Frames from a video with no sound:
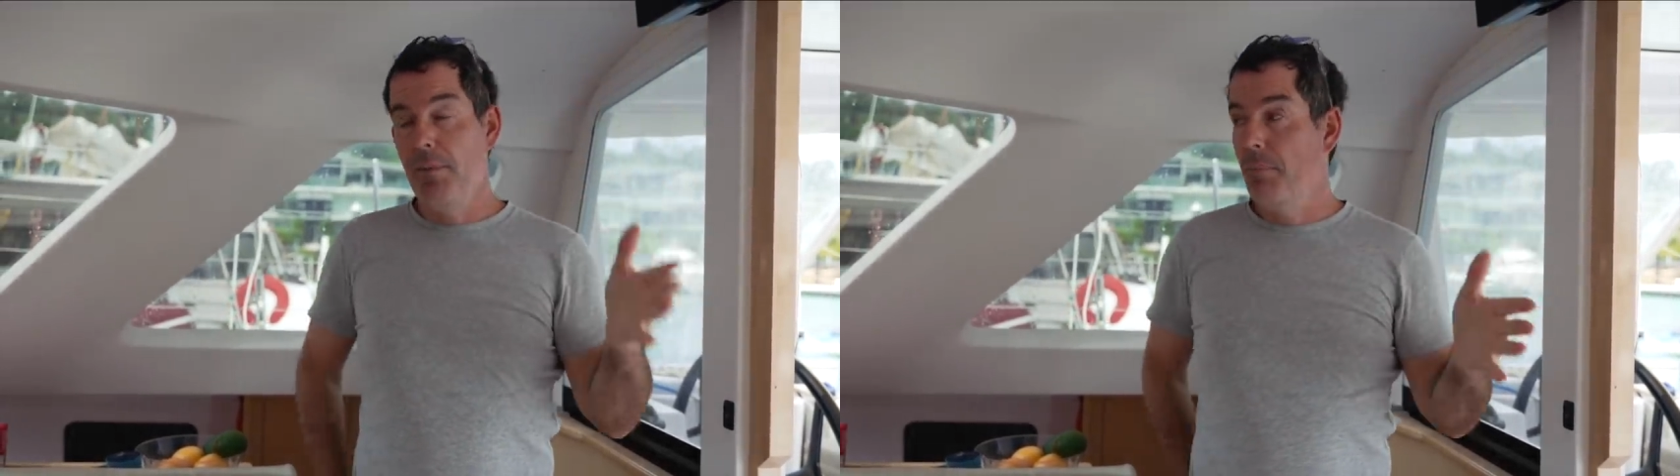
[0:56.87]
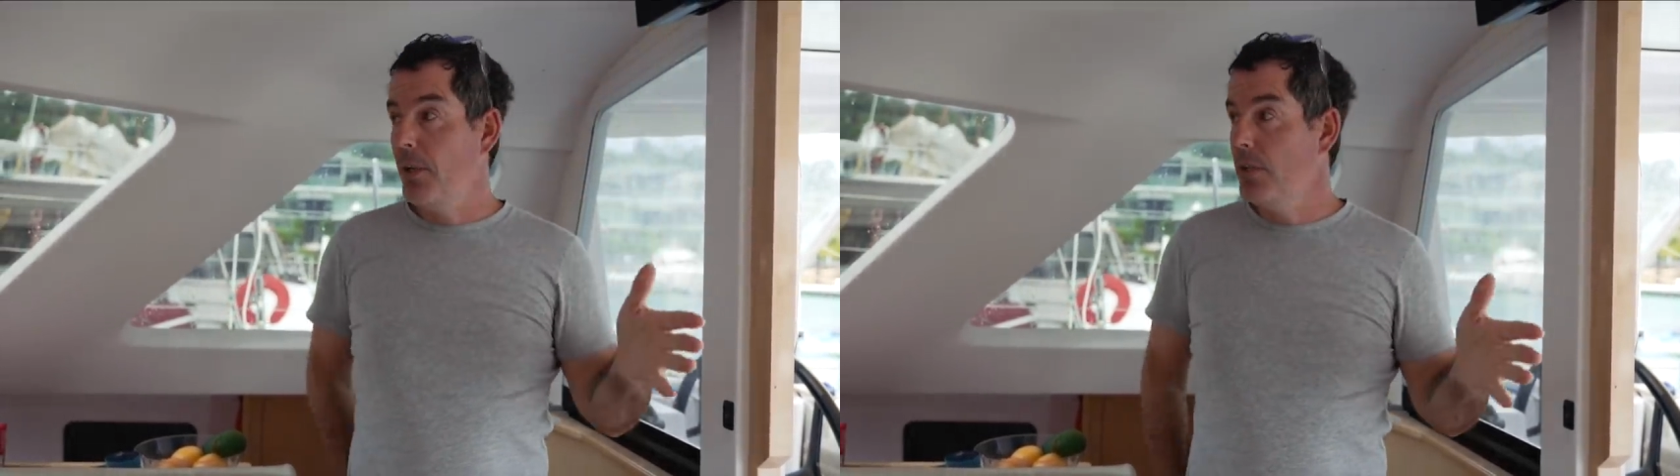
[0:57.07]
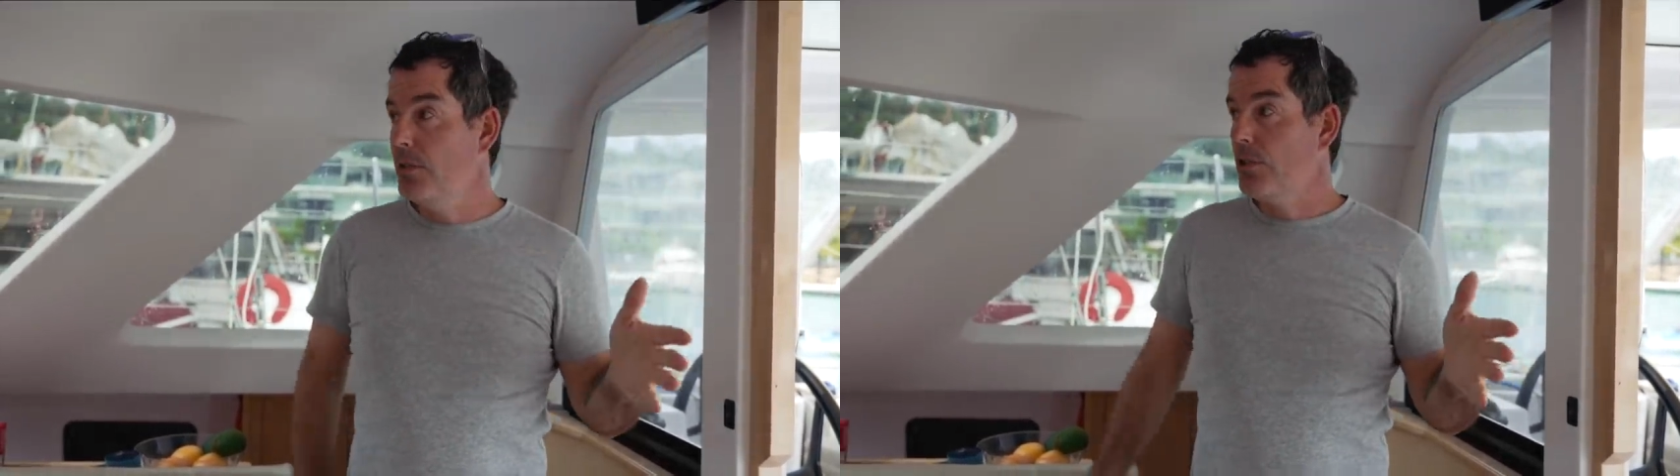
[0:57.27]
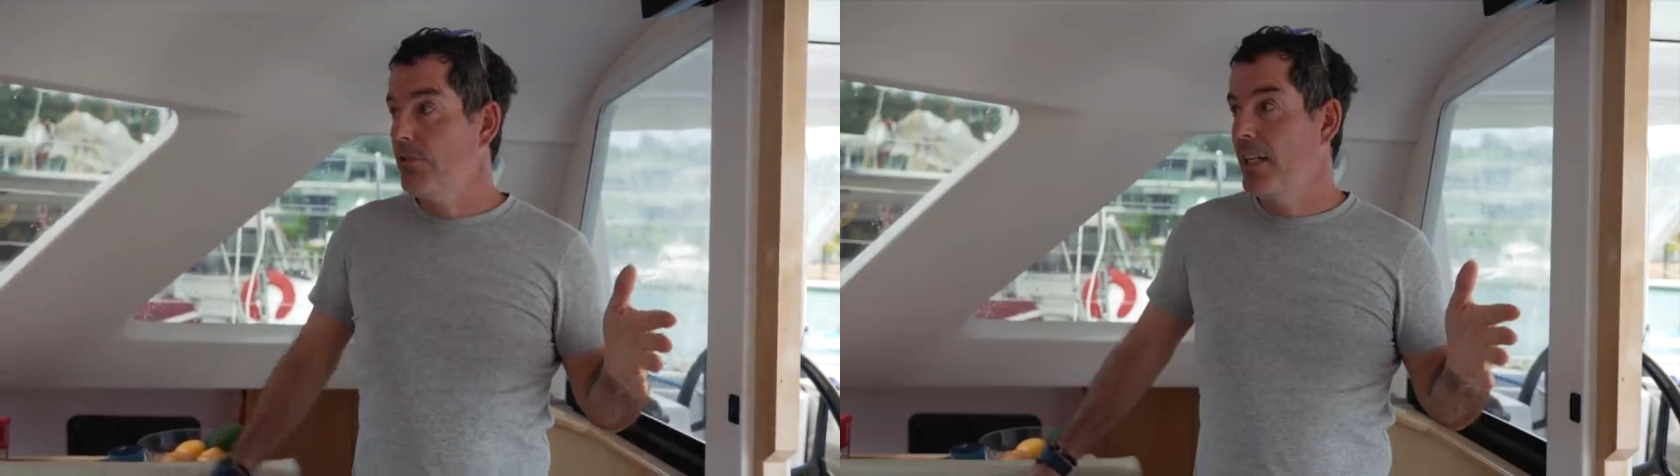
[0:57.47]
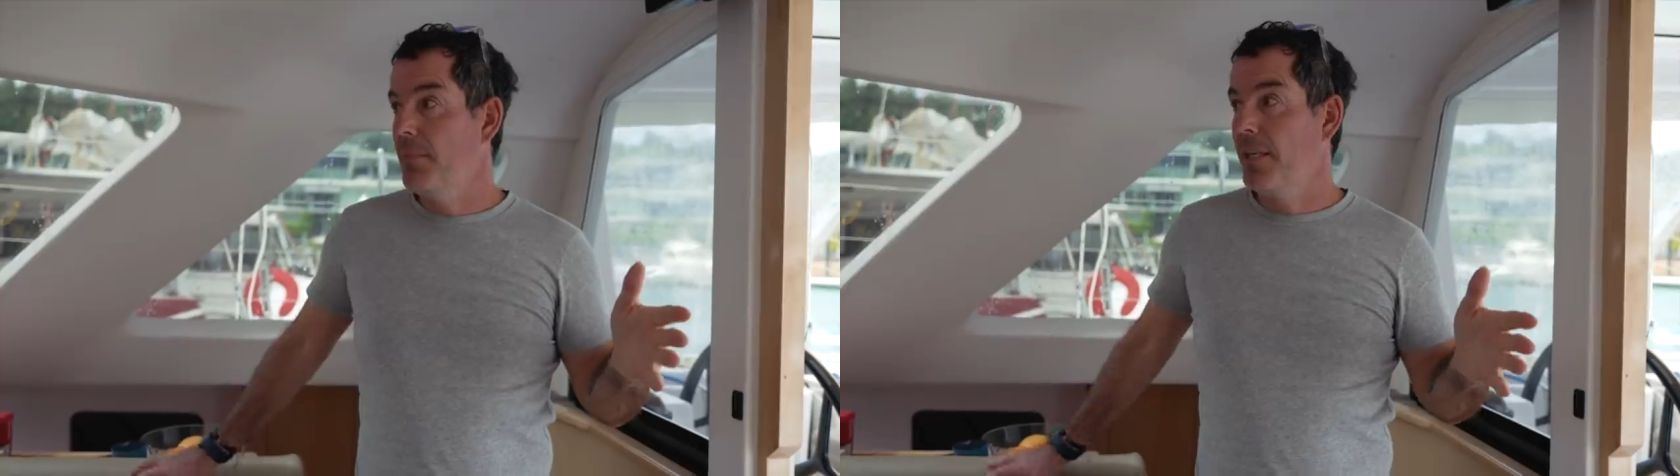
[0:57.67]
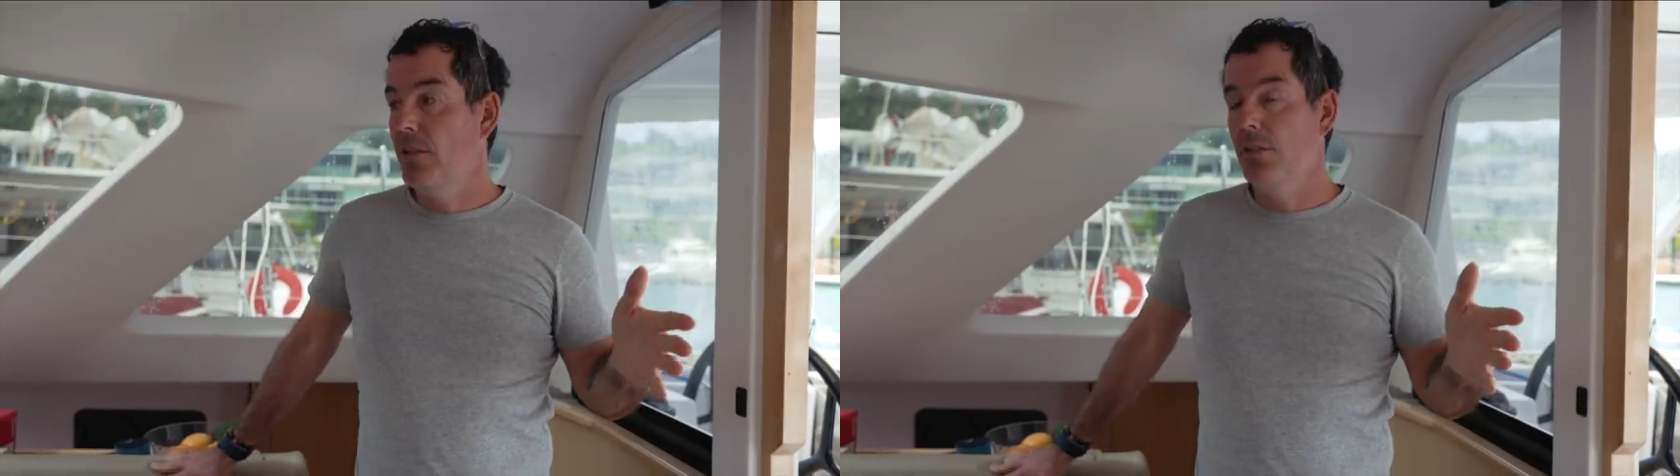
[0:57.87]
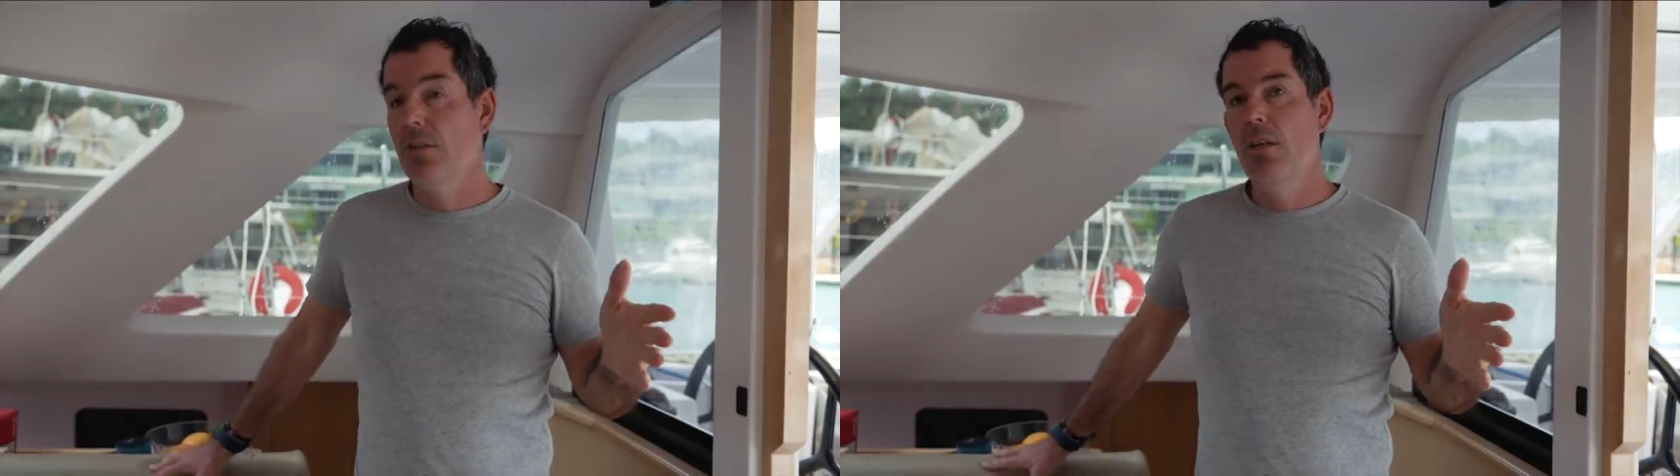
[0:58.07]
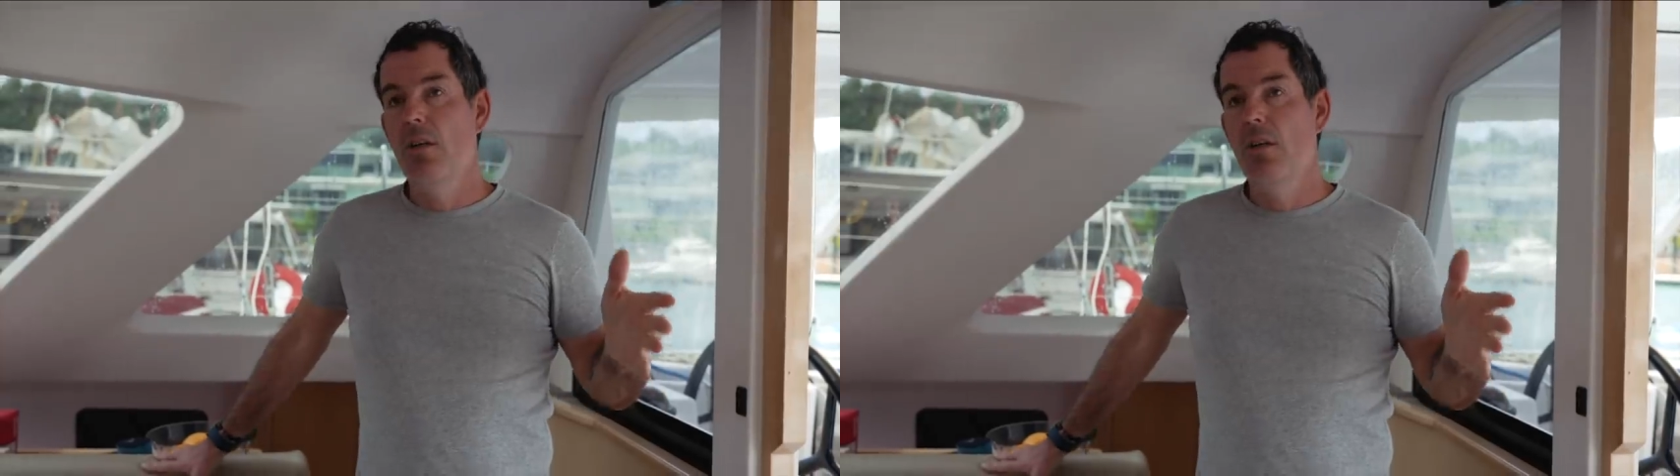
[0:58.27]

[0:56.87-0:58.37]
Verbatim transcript: get blown straight back on.